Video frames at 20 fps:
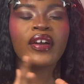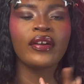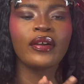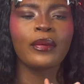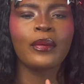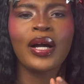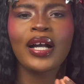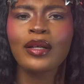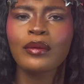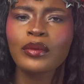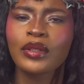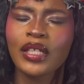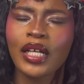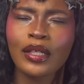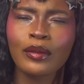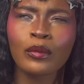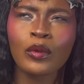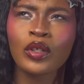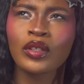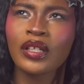Why would I
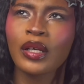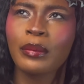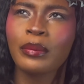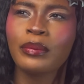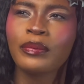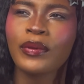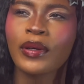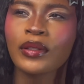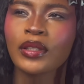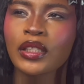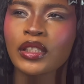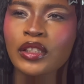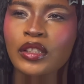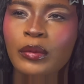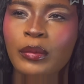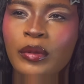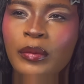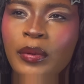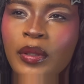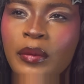want a foundation to
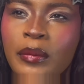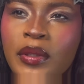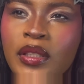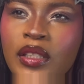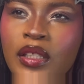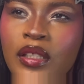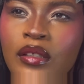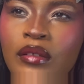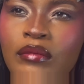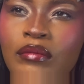be pigmented?